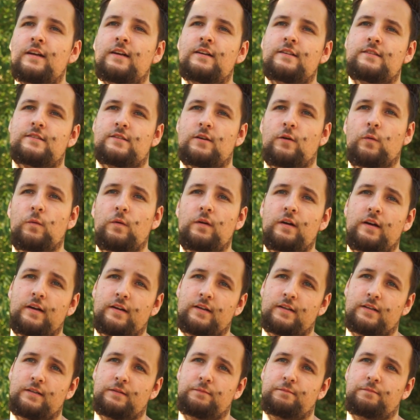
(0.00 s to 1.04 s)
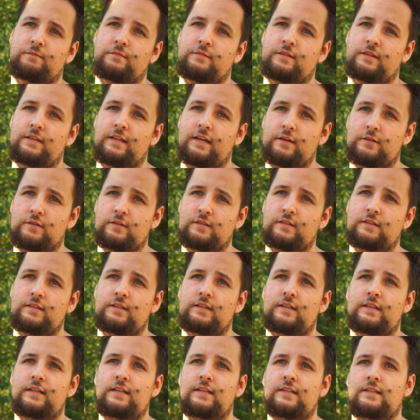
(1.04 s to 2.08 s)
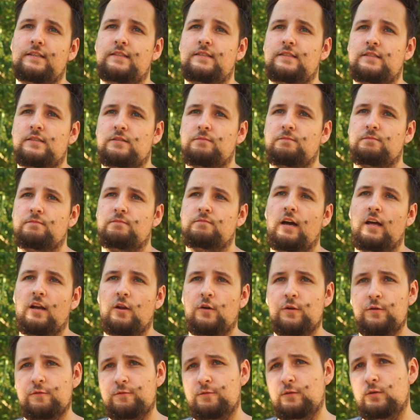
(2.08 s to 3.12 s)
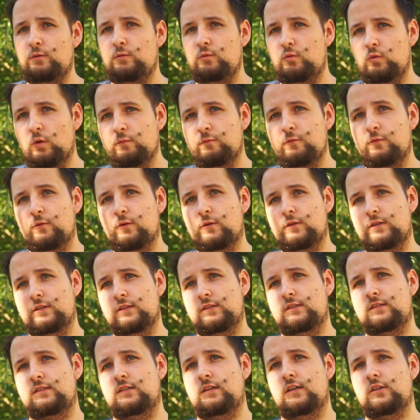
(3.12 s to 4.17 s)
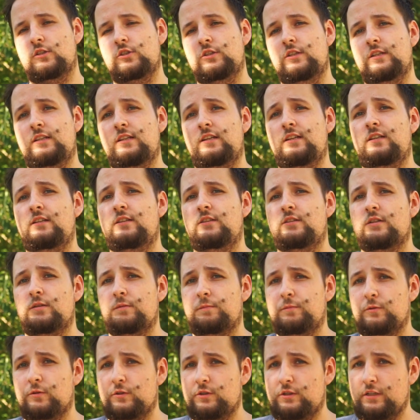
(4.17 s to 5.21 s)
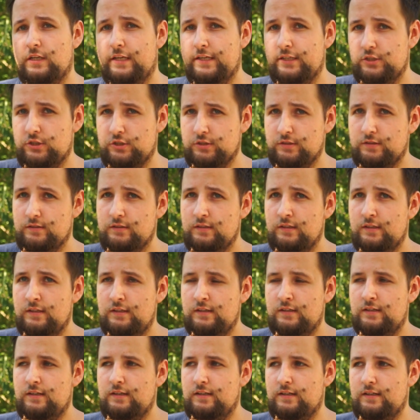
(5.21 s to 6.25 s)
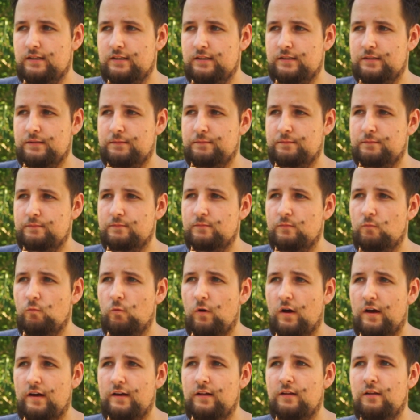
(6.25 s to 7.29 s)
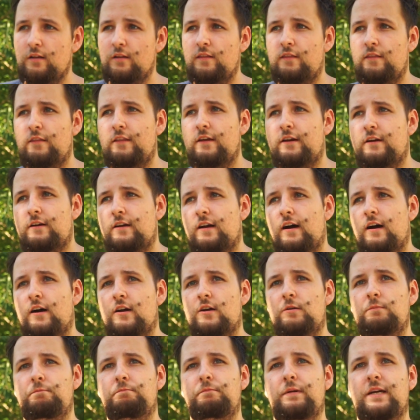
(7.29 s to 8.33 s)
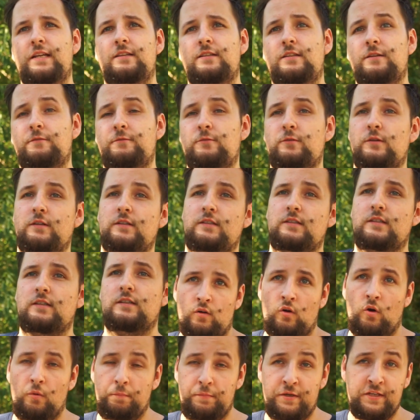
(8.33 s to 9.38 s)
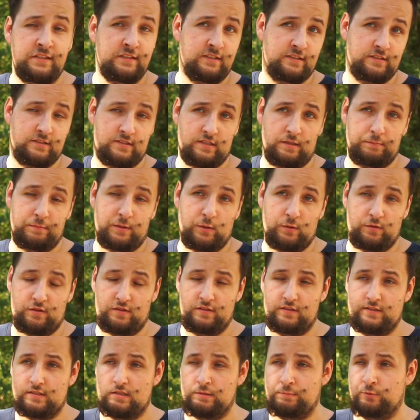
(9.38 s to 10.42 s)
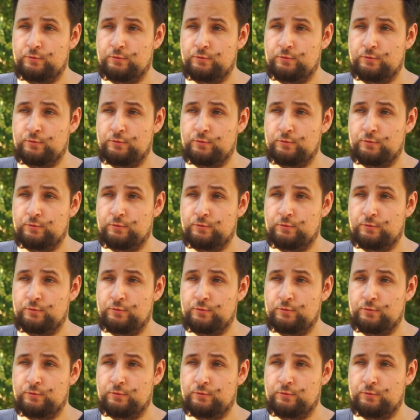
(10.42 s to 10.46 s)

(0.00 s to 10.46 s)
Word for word: so um, there is a lot of room for discussion and interpretation. Um, while there are many different opinions about these C